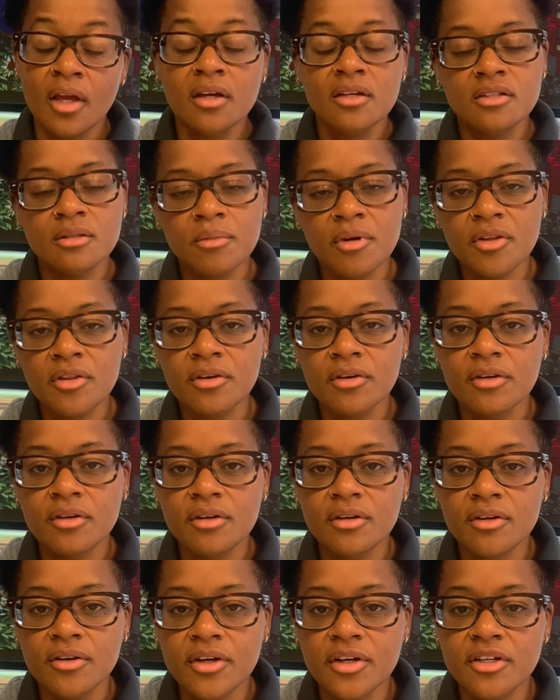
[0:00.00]
Some other
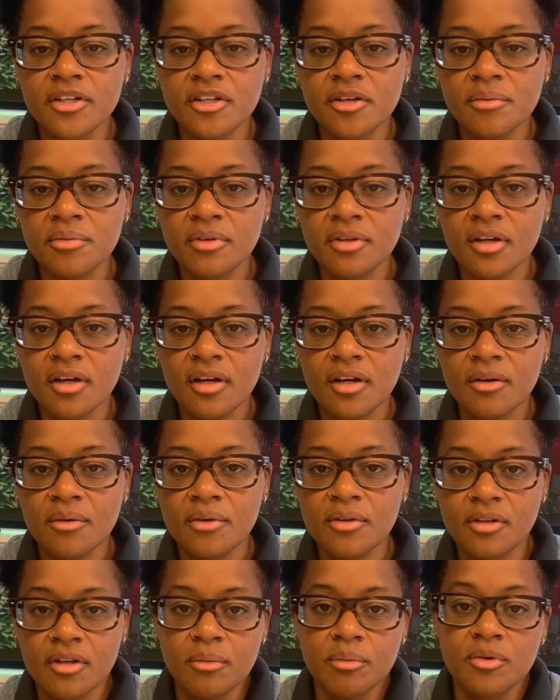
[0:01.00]
great tips that I
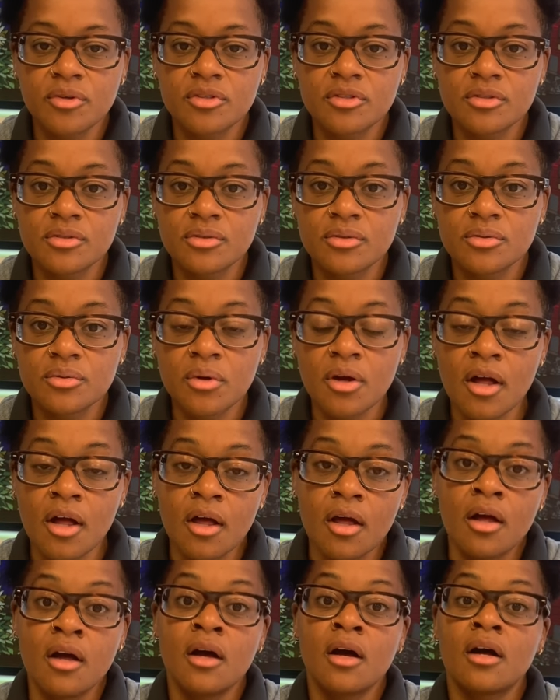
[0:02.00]
was able to
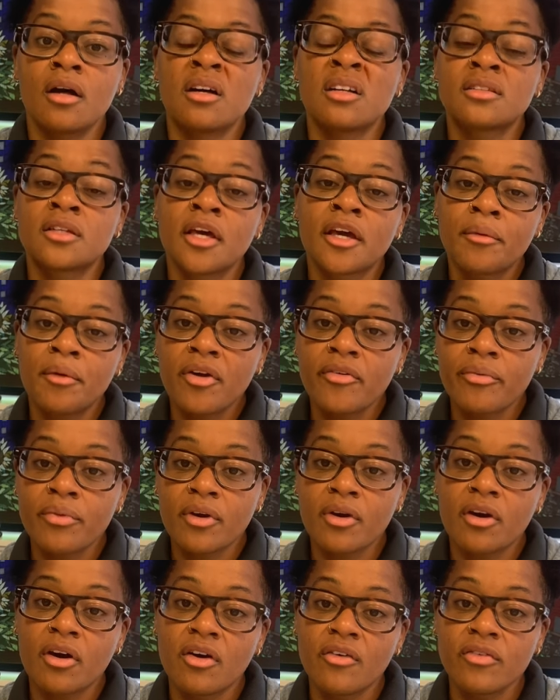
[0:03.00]
take away from the
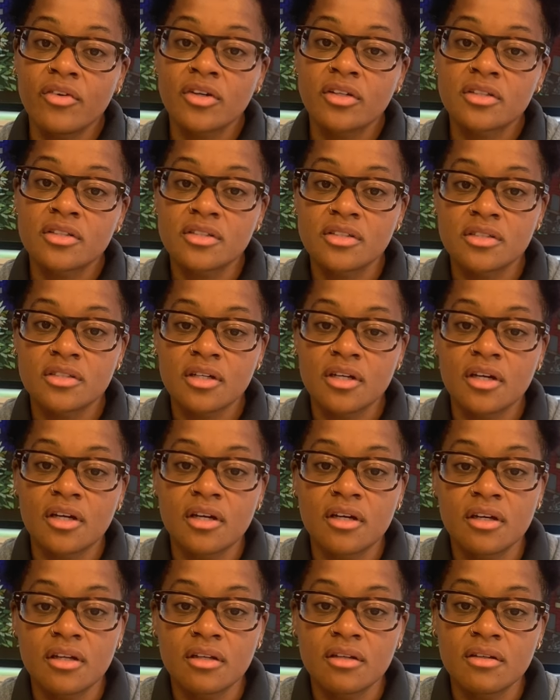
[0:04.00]
conference
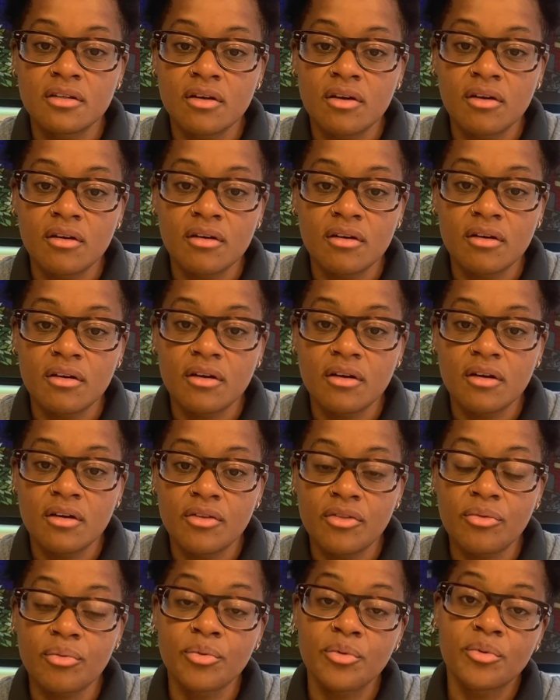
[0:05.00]
and
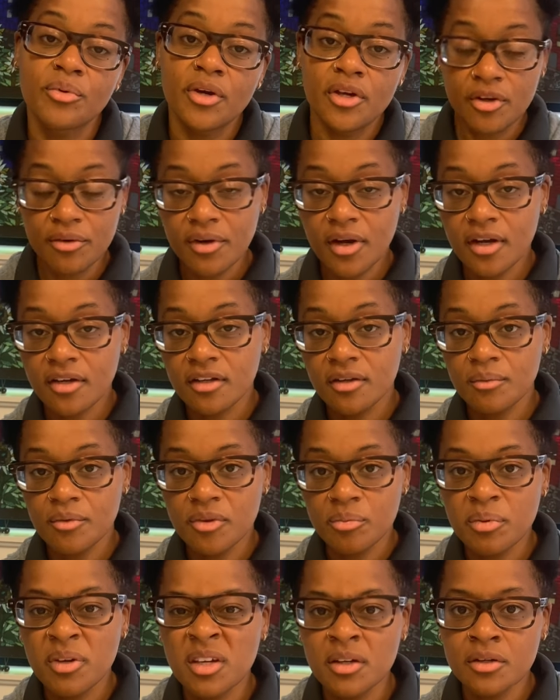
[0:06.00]
through interacting with
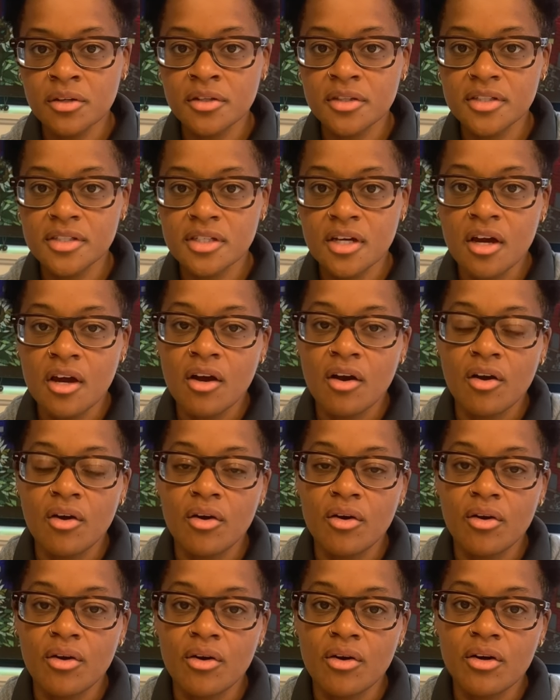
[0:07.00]
peers
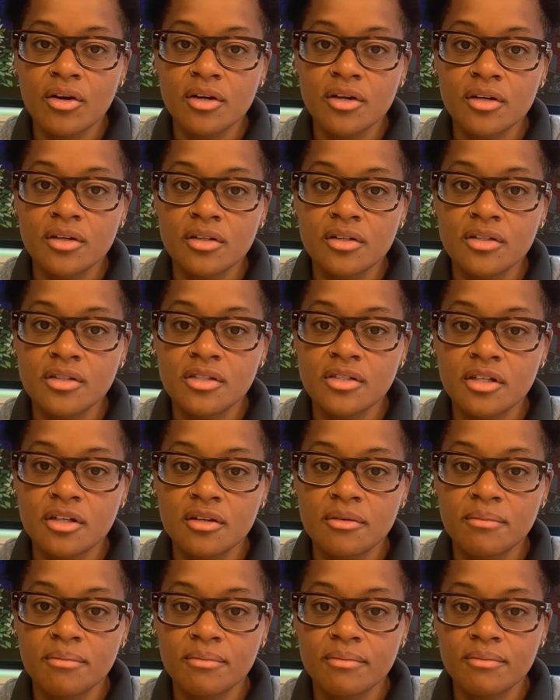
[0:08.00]
are
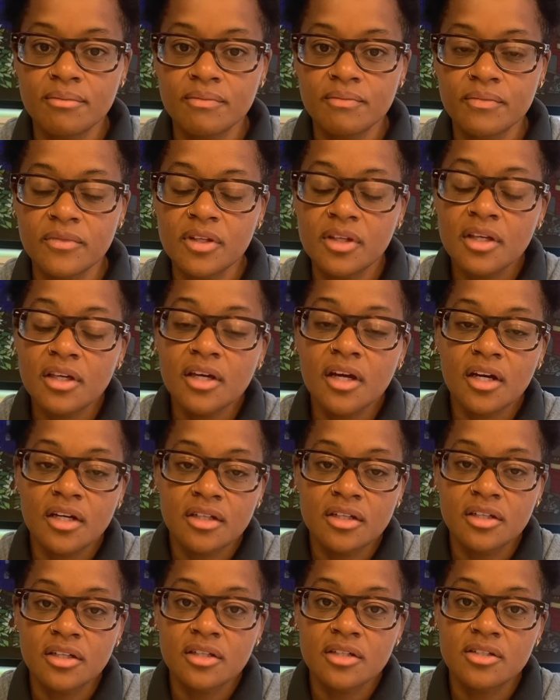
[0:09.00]
some key
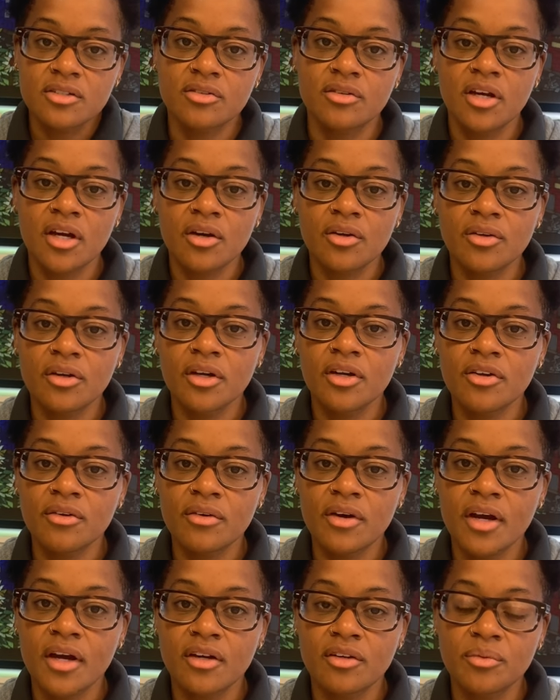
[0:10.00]
ideas on how to
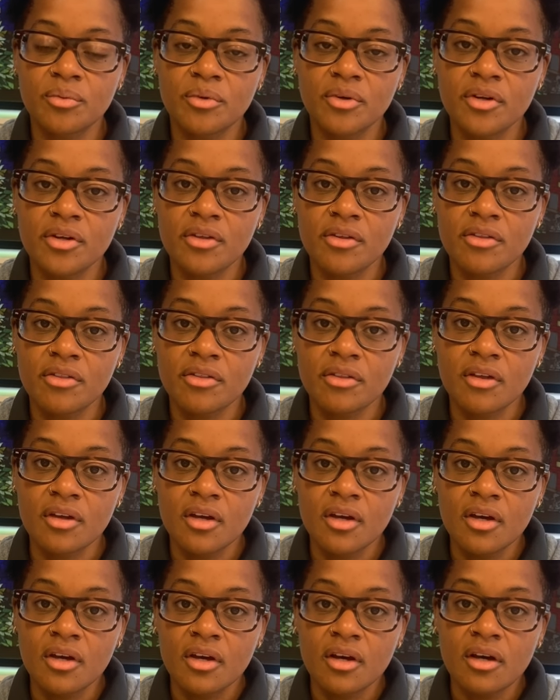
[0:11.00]
interact with
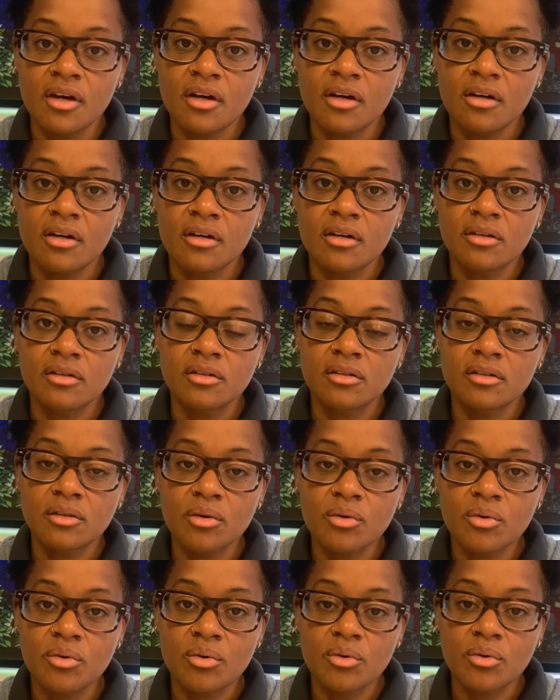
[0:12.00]

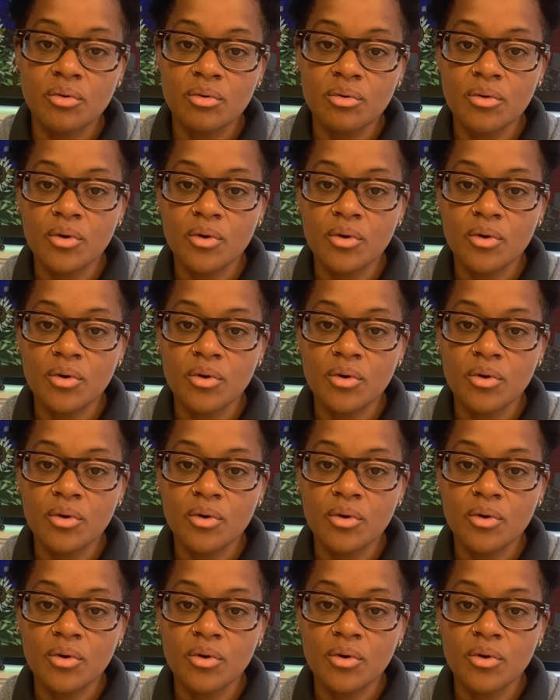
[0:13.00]
local